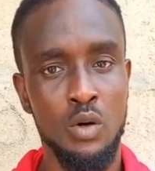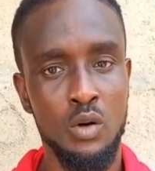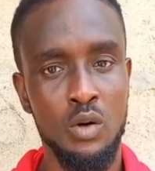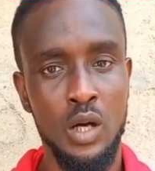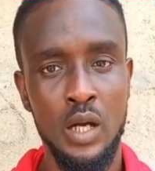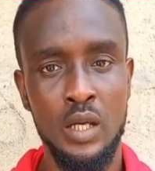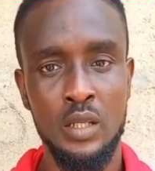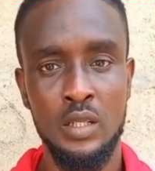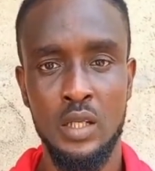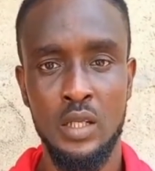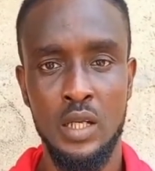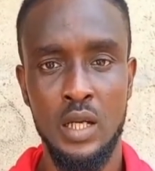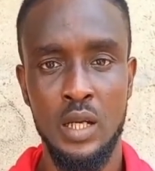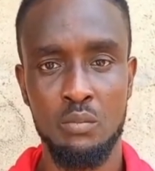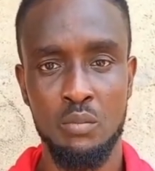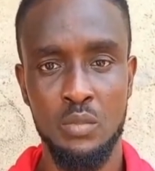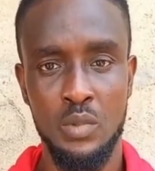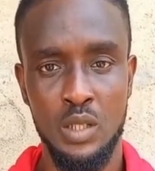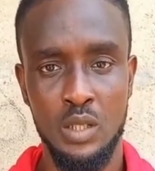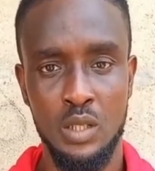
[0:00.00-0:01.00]

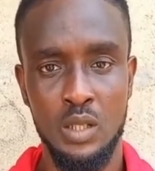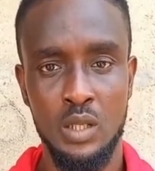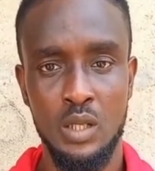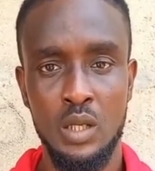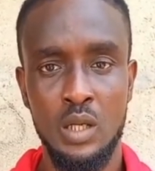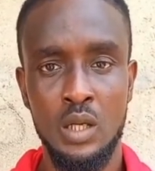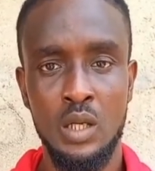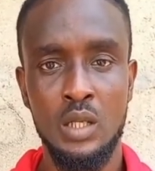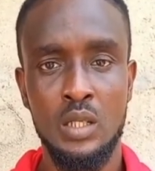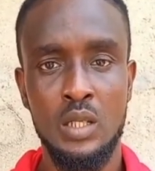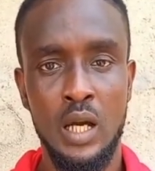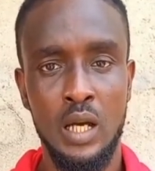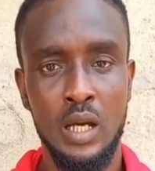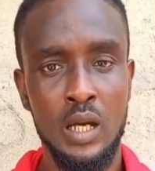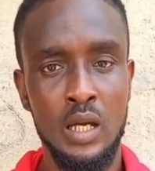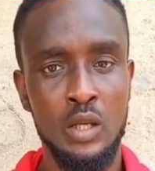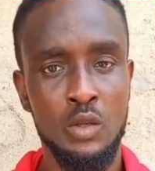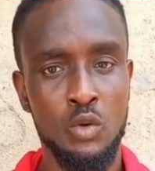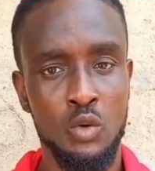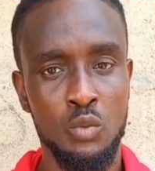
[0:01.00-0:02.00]
Ainekami,
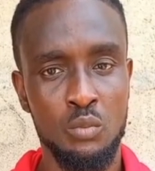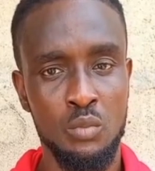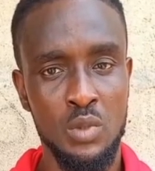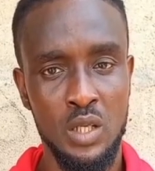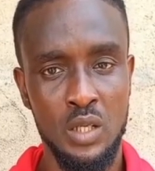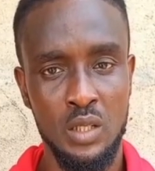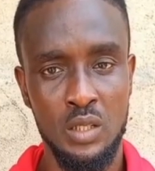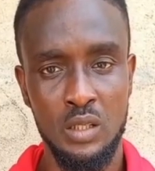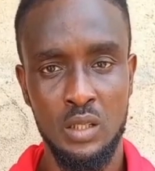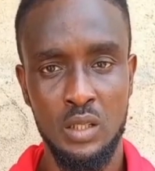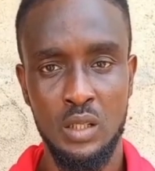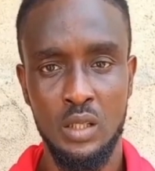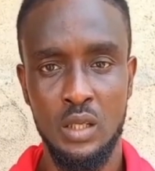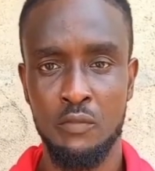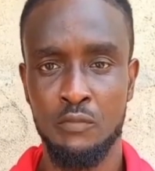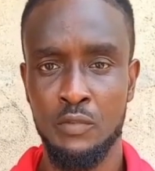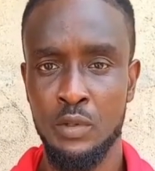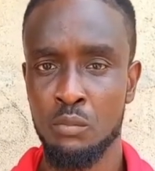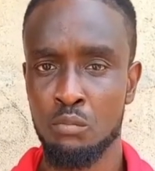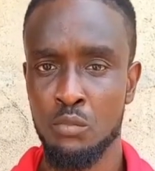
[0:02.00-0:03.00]
Daka Nomien,
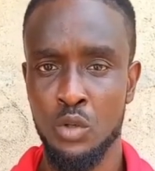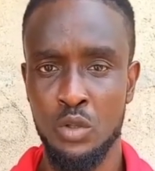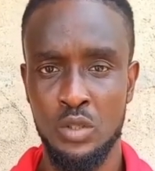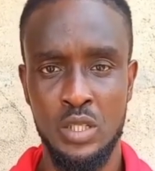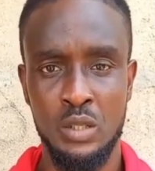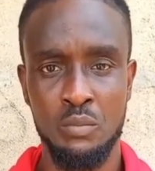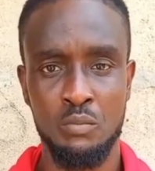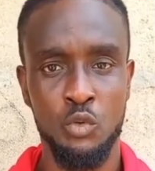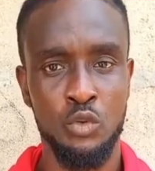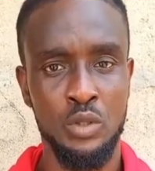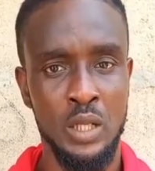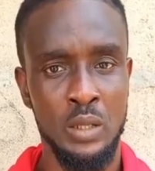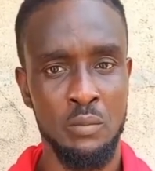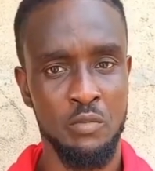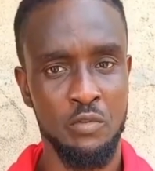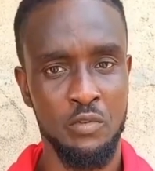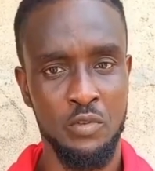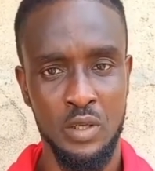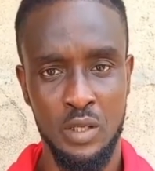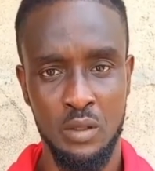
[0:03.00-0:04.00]
Kevin Bosemunam
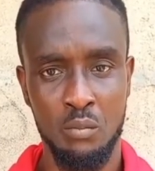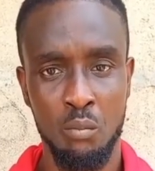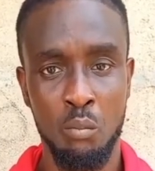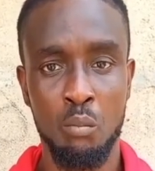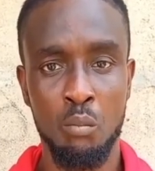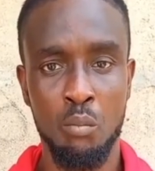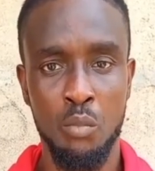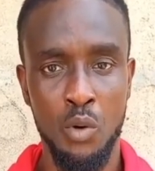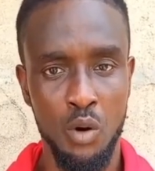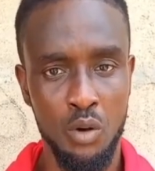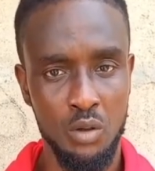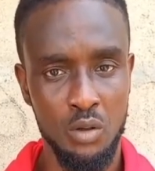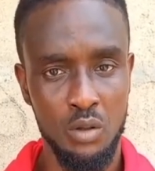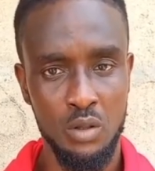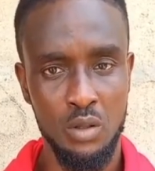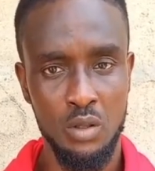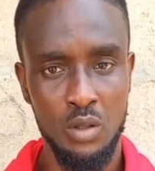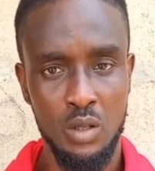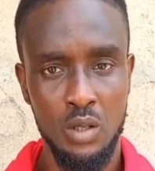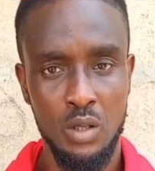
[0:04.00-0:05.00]
Fien, Mbok.
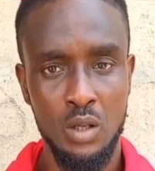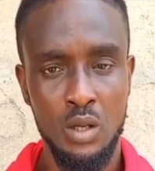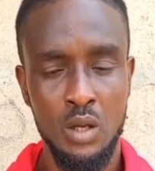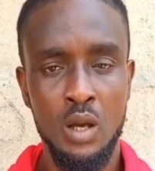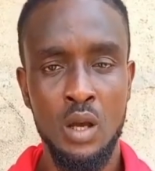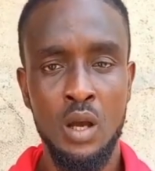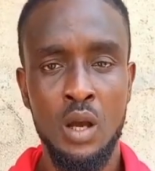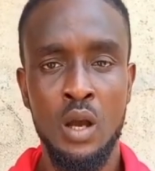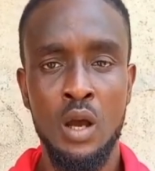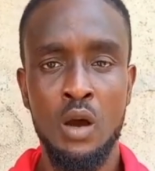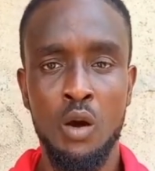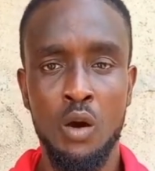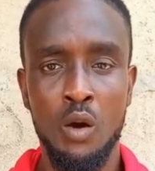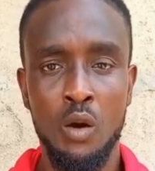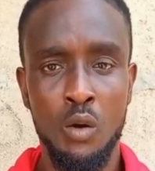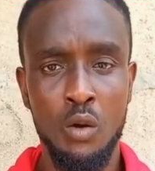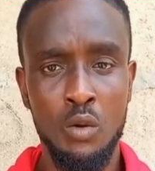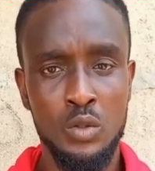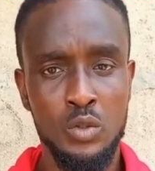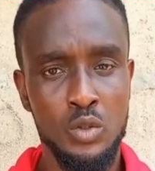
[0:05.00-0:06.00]

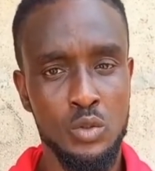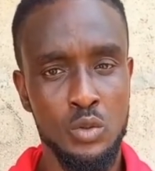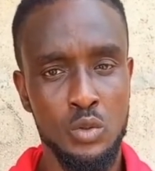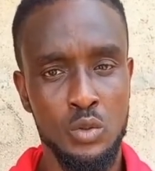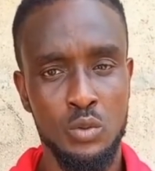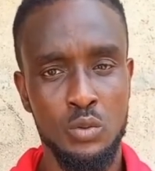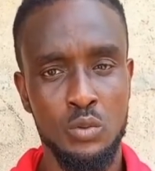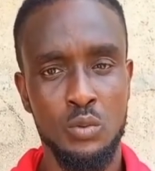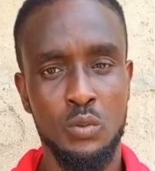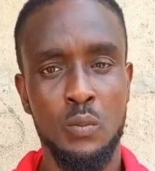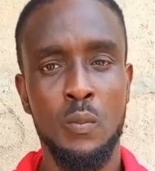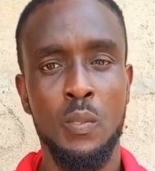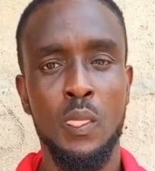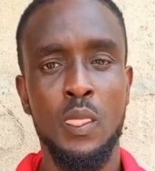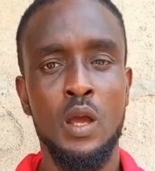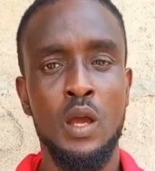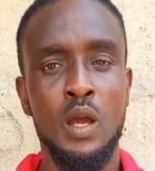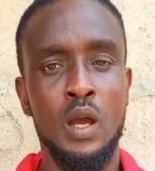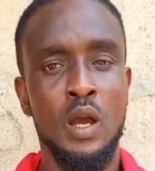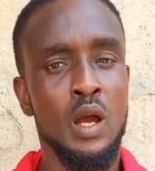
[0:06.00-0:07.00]
Also,
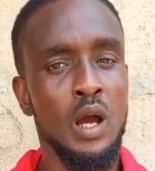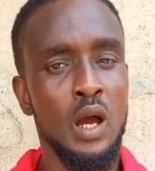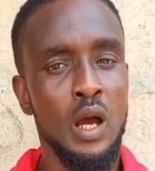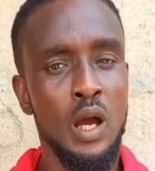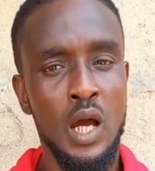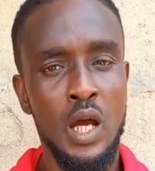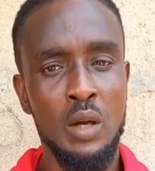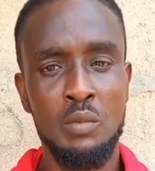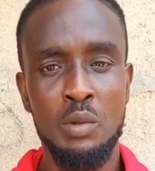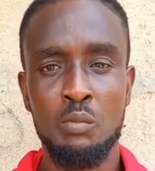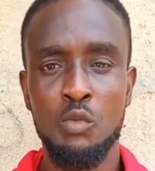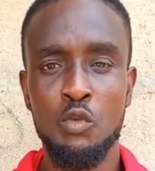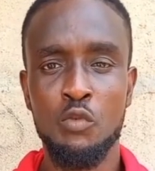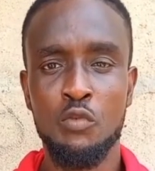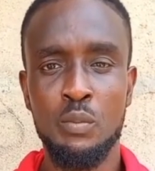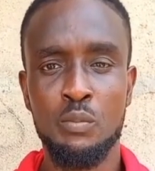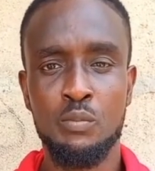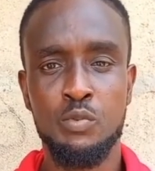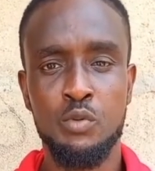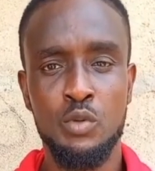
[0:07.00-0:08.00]
I'm a
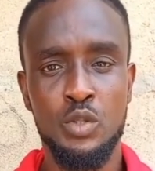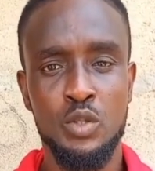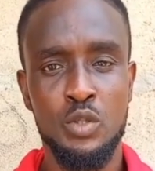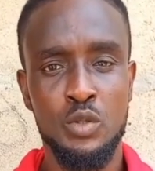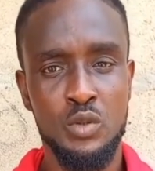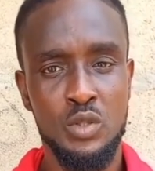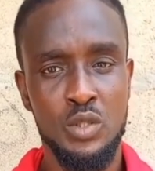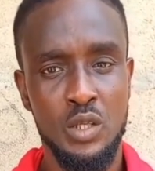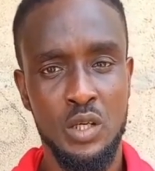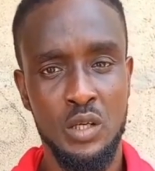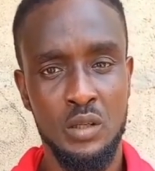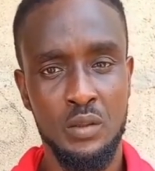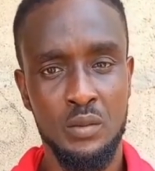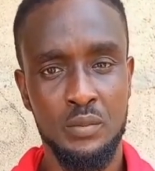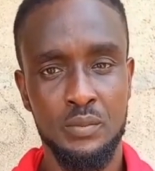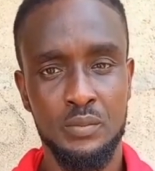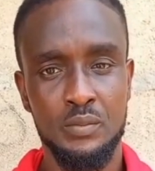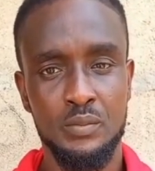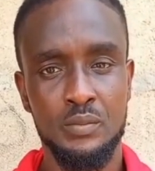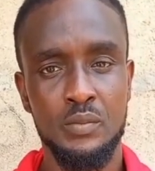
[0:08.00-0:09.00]
movie producer
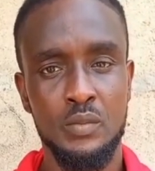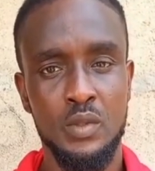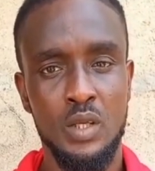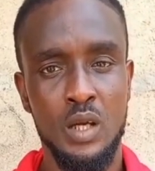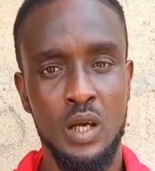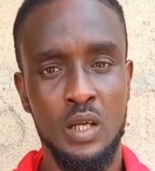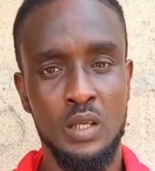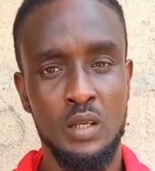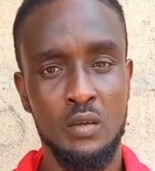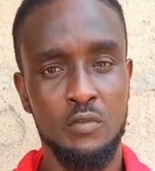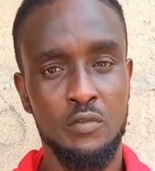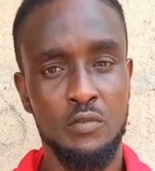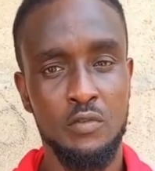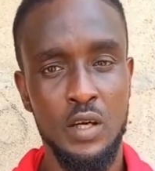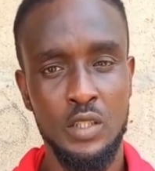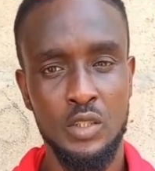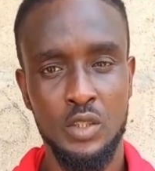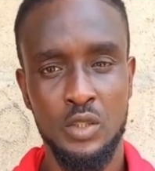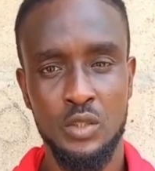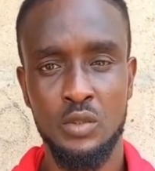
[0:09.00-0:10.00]
and a
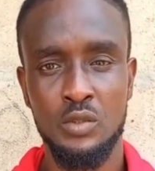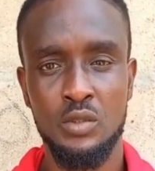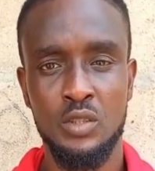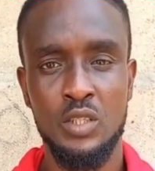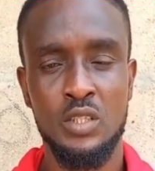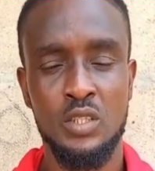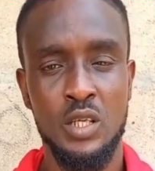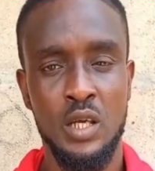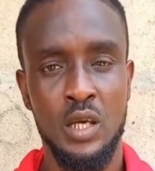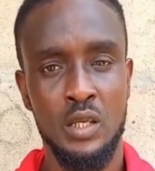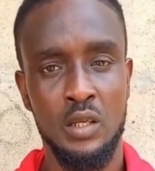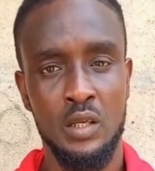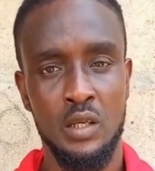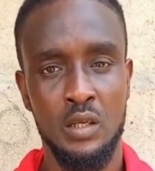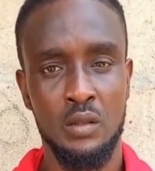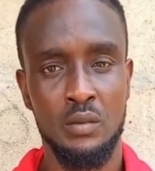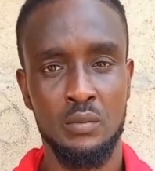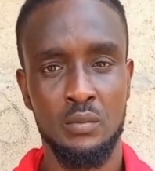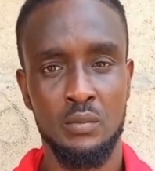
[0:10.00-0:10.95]
fashion designer.